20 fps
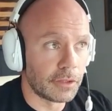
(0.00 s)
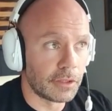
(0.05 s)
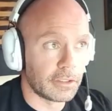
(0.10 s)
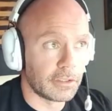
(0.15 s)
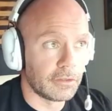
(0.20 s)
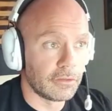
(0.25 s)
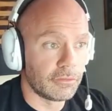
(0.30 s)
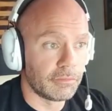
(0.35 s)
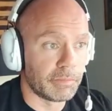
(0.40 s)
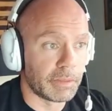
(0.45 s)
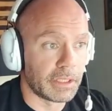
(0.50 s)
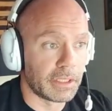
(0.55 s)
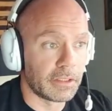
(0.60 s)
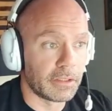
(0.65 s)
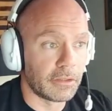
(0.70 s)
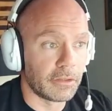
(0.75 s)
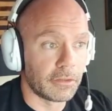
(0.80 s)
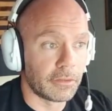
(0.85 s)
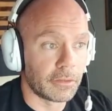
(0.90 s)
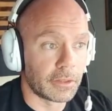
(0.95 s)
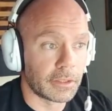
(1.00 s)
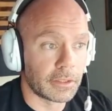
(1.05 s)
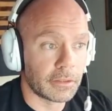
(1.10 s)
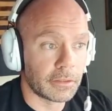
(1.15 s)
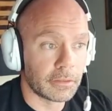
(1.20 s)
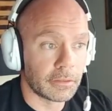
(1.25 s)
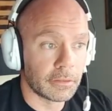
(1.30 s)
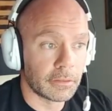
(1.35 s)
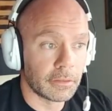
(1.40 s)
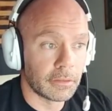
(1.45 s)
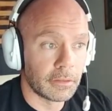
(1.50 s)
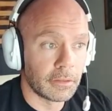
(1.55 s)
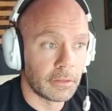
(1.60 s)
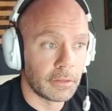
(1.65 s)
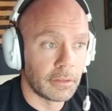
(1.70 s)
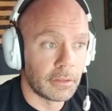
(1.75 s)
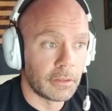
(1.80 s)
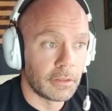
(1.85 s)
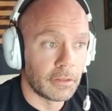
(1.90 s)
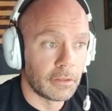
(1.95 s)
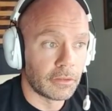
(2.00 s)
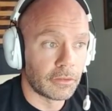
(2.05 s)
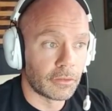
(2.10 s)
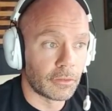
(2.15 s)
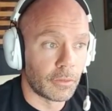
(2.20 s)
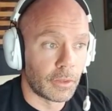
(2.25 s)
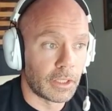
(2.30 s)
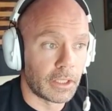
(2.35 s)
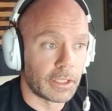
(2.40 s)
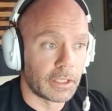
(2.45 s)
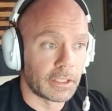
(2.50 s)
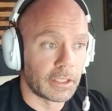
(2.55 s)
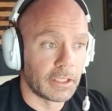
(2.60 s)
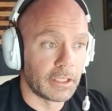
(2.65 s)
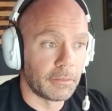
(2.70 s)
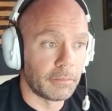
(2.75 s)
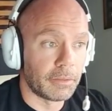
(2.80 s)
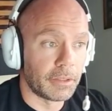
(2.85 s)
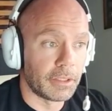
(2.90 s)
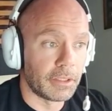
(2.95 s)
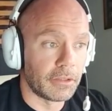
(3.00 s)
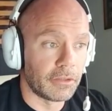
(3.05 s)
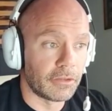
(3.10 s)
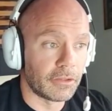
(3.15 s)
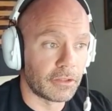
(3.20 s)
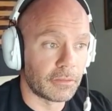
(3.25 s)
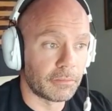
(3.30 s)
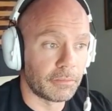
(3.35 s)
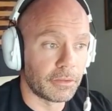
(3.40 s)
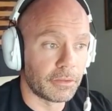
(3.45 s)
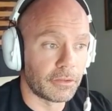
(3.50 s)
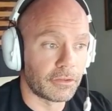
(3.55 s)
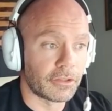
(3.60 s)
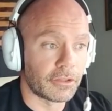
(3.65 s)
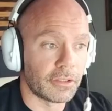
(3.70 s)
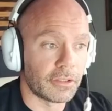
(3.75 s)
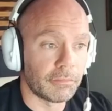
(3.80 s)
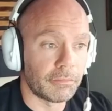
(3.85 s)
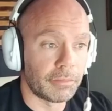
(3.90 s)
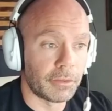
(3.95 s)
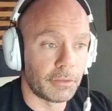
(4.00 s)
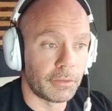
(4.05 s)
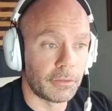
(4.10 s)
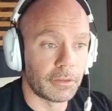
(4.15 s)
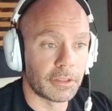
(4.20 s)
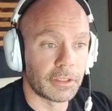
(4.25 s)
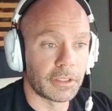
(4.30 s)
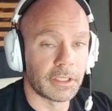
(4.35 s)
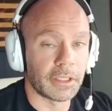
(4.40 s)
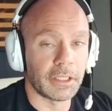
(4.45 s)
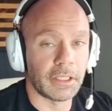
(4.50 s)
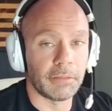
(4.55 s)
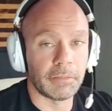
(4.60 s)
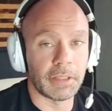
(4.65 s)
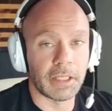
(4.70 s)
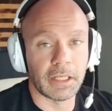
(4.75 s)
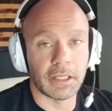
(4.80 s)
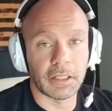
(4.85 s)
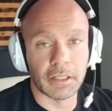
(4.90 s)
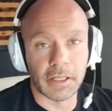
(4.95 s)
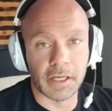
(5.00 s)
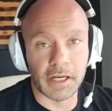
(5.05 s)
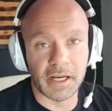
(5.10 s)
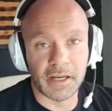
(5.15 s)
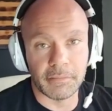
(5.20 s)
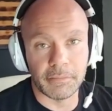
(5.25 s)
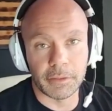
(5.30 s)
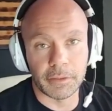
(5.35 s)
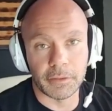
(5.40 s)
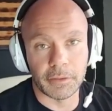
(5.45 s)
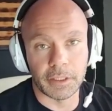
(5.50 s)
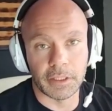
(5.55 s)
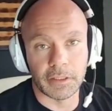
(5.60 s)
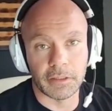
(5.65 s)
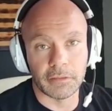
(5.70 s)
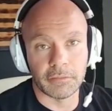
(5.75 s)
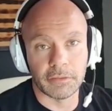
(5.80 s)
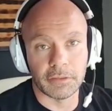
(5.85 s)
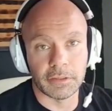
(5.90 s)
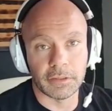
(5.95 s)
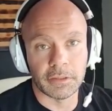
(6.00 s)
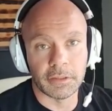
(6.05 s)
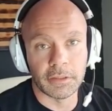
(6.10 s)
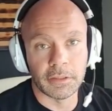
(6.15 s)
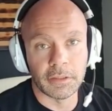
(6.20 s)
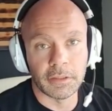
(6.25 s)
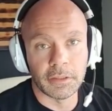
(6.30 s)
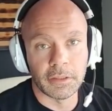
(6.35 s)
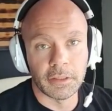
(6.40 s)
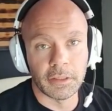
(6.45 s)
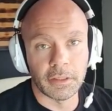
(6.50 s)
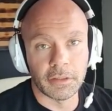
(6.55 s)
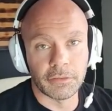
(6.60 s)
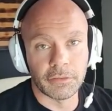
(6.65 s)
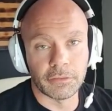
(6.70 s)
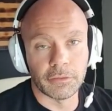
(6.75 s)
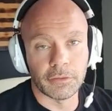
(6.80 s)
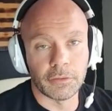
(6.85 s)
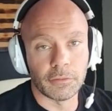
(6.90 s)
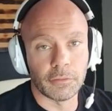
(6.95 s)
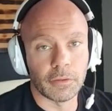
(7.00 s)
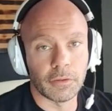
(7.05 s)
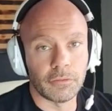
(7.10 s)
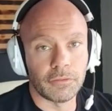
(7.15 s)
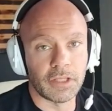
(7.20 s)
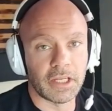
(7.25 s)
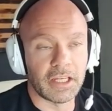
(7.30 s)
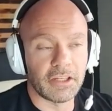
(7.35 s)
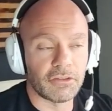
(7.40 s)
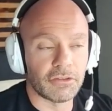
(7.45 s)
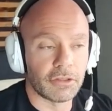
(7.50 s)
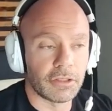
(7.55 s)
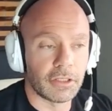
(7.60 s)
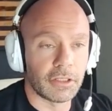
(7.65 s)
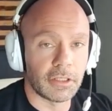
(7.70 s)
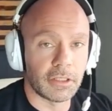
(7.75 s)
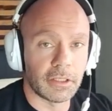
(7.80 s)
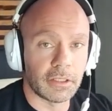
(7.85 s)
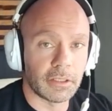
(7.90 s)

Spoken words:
you've been doing, squatting, hip hinging, pushing and pulling, and he made a combo out of it and threw a rotation in there.